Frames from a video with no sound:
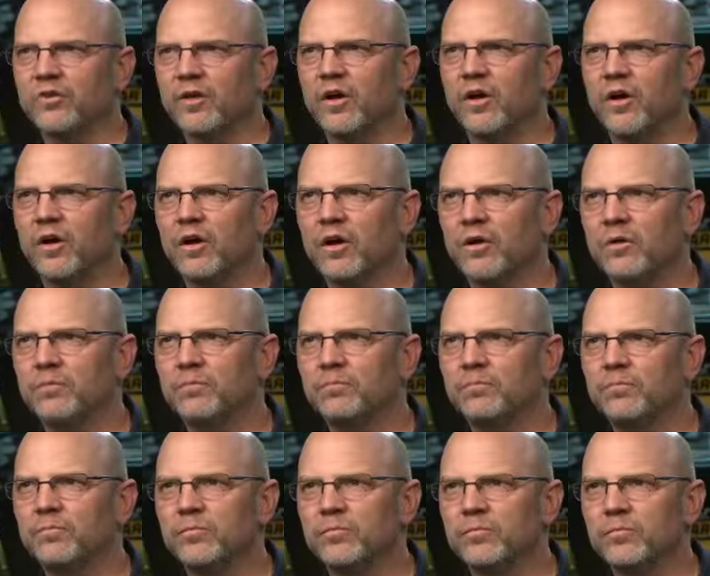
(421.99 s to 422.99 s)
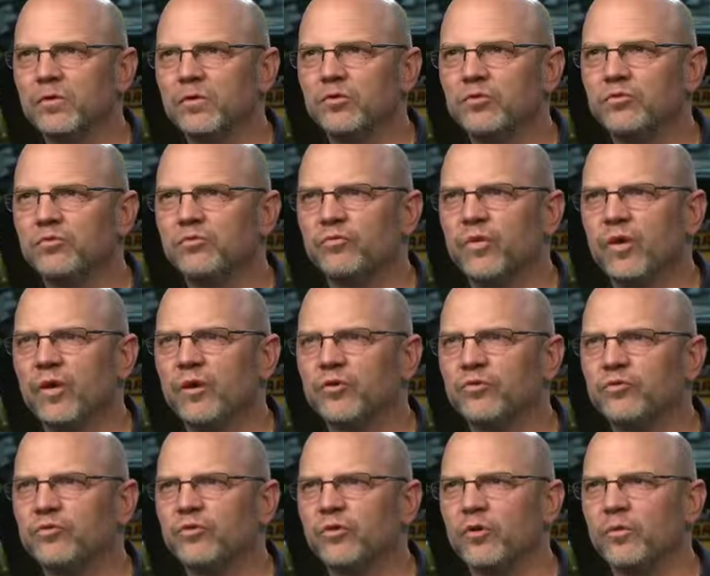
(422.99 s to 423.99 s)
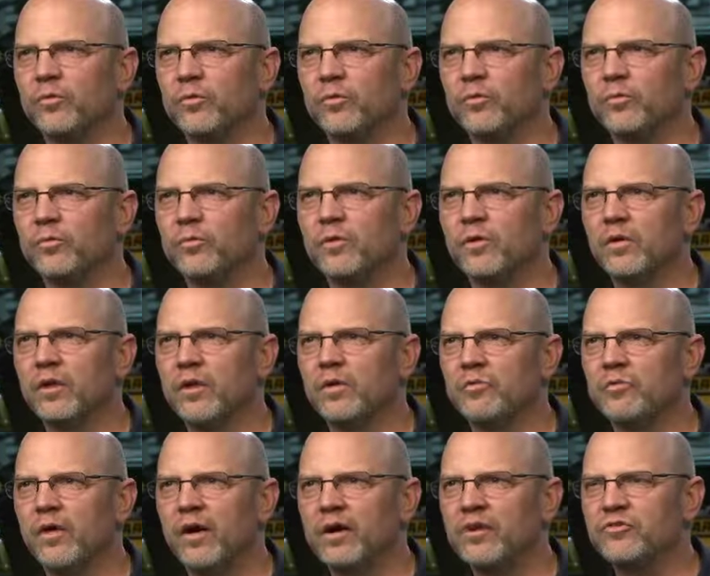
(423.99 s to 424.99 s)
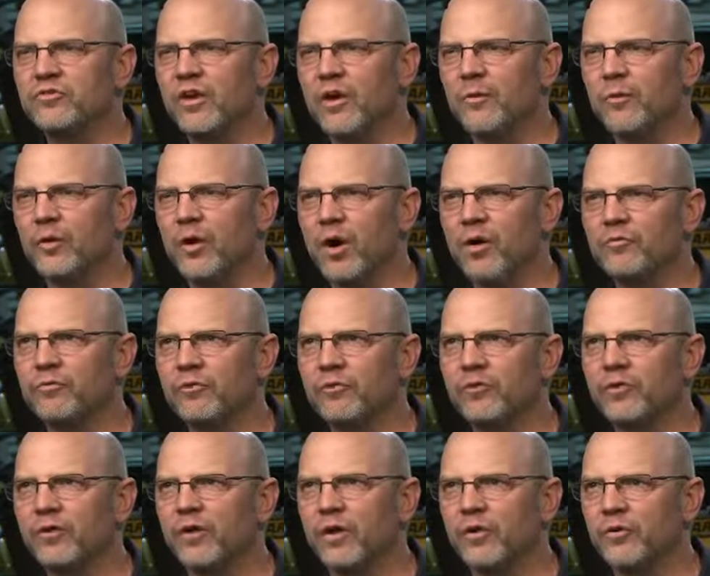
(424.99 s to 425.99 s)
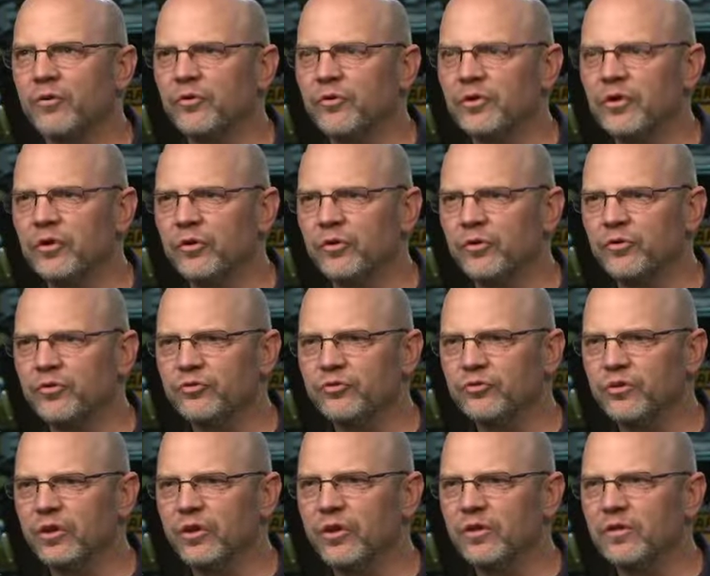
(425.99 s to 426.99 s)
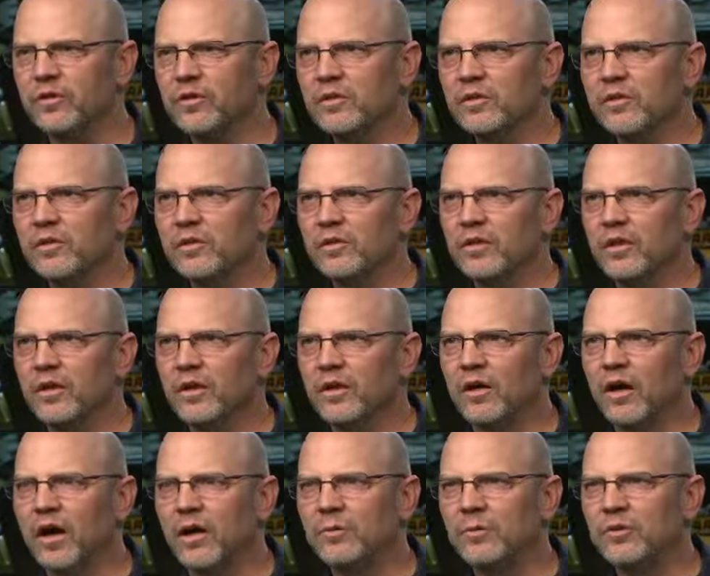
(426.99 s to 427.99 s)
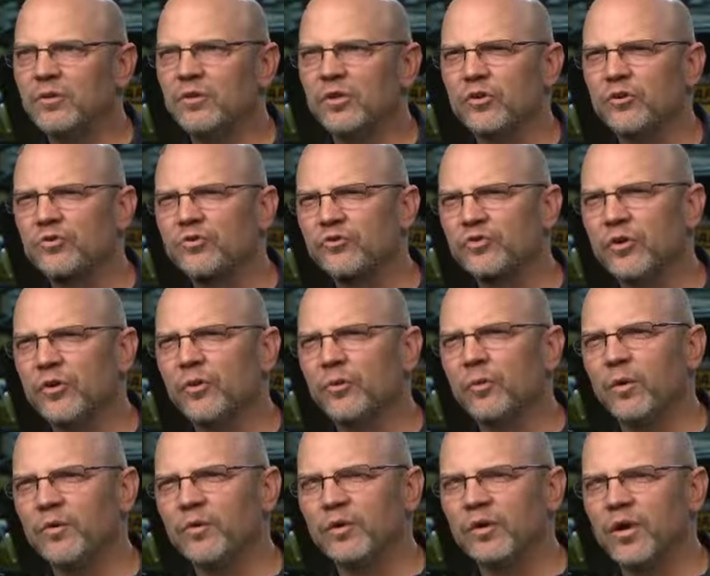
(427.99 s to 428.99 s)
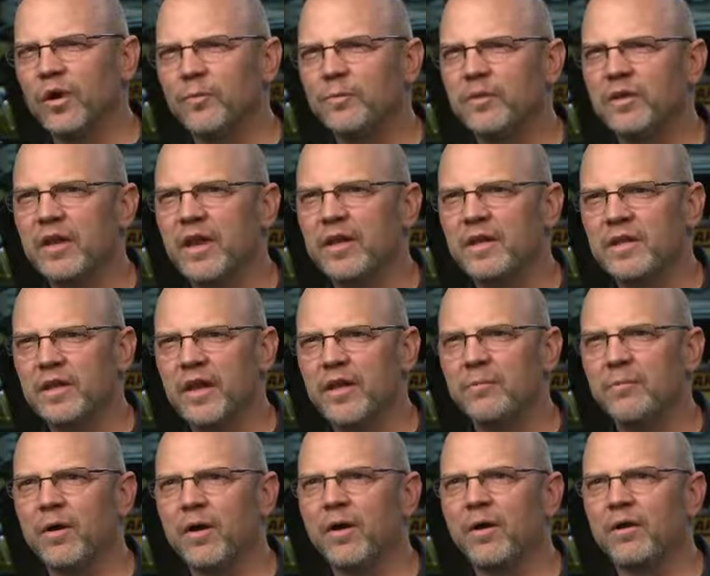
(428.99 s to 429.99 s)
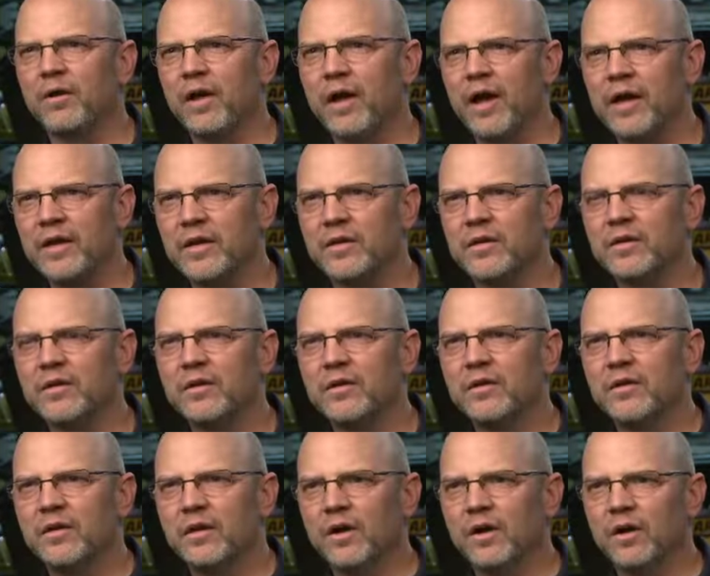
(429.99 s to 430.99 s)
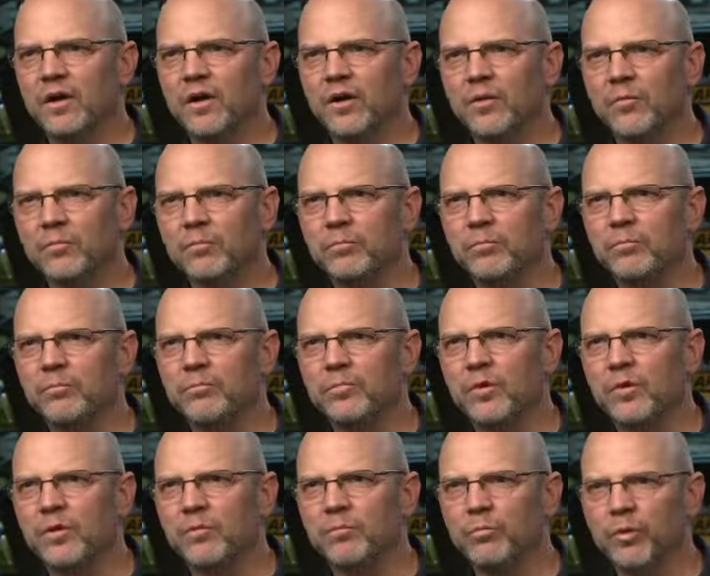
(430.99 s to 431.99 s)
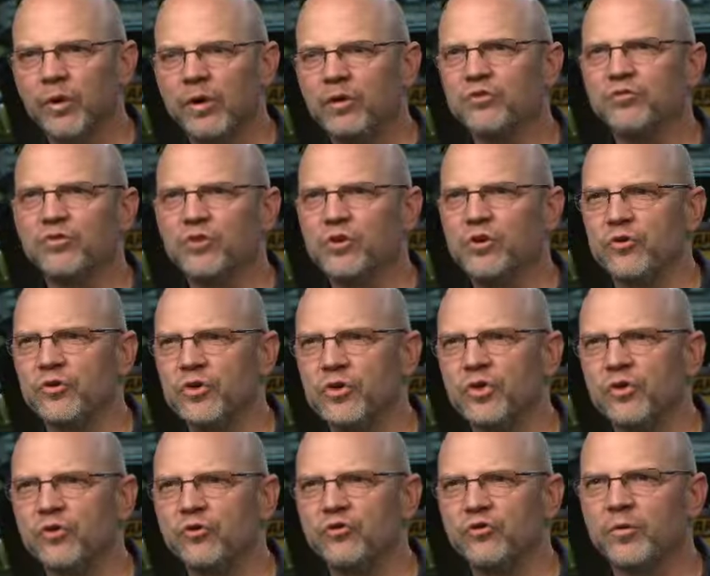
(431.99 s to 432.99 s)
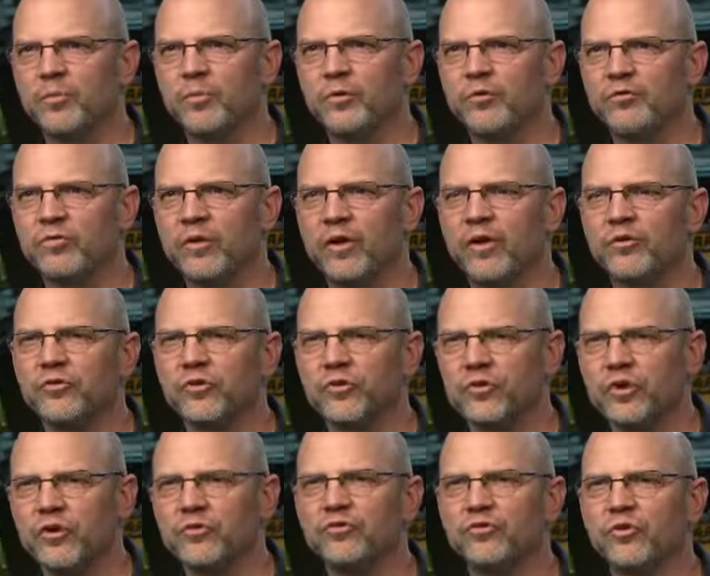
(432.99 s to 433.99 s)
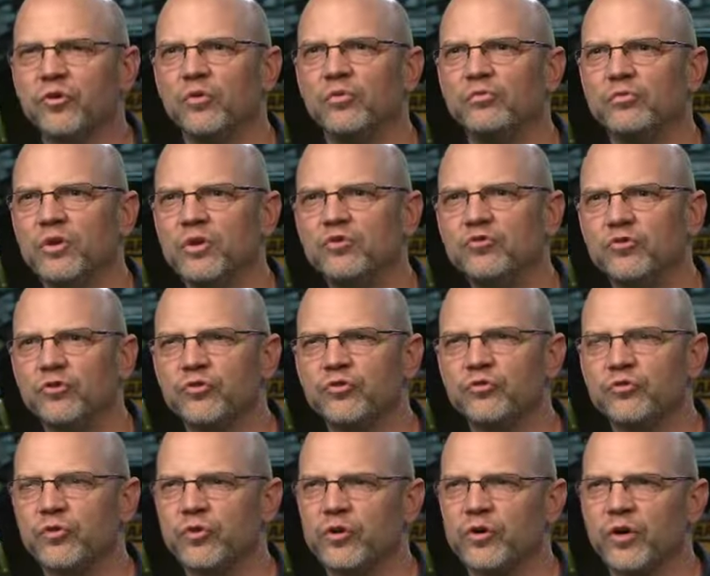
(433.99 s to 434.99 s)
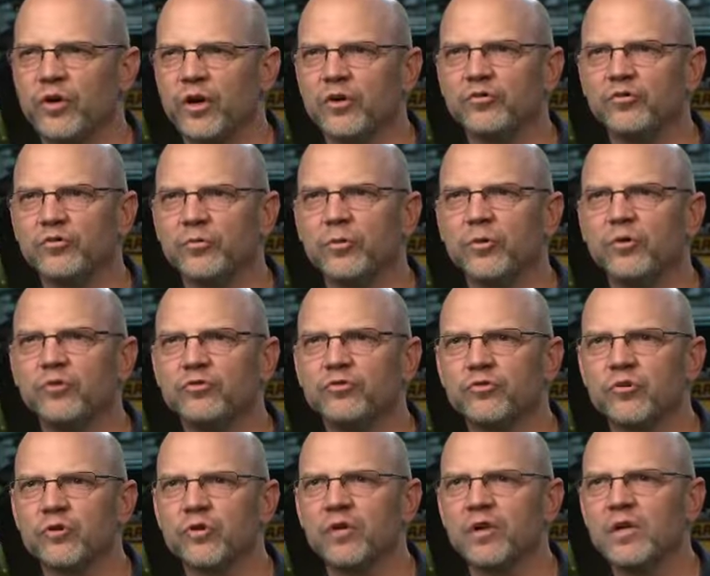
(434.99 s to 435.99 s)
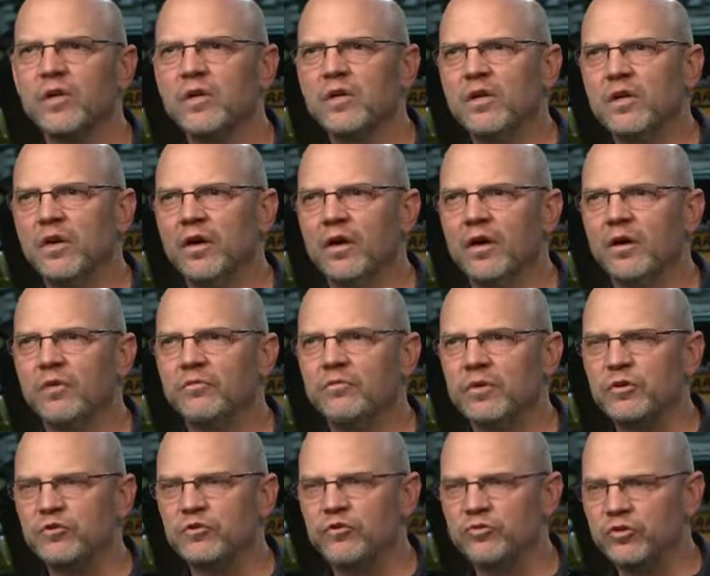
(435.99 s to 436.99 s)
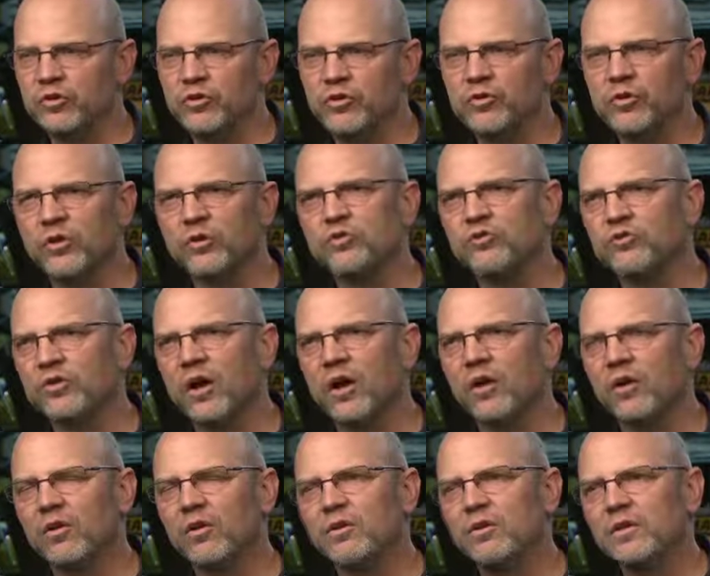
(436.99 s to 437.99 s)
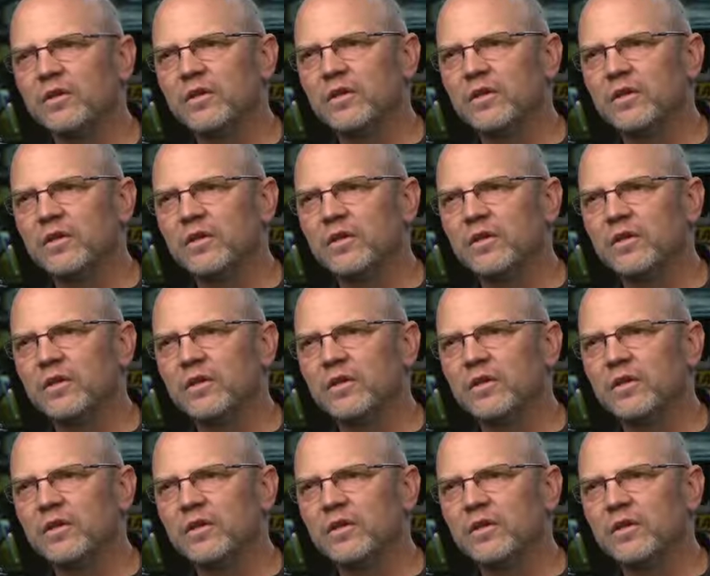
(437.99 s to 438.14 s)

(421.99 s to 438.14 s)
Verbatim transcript: as far as advice I would offer other dealers uh, I would consider what the Cub Cadet Yanmar line um, brings to your dealership as far as additional features for your customers or uh, features that you could sell.